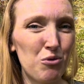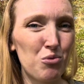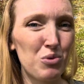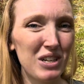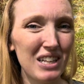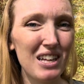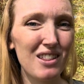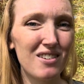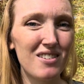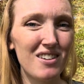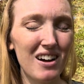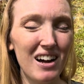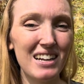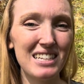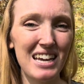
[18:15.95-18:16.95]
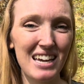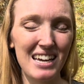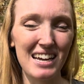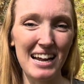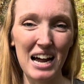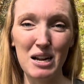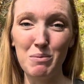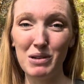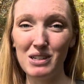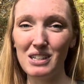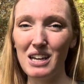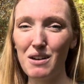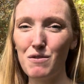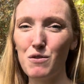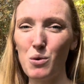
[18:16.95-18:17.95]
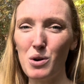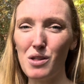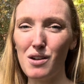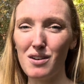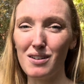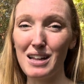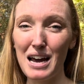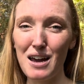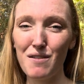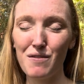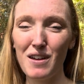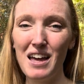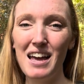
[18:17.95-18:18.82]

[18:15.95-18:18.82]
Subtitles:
Really, they're not taking accountability for their life.